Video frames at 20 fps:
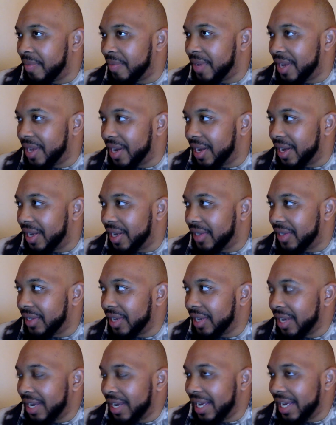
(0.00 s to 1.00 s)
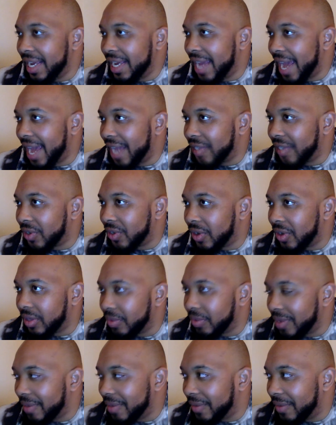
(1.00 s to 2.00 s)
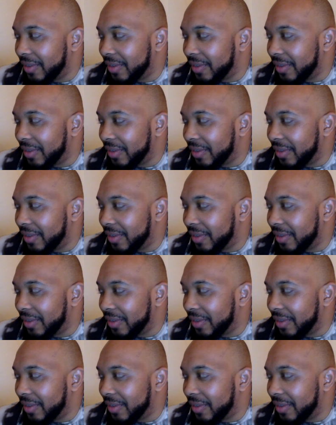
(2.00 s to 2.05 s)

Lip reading: because he has all three of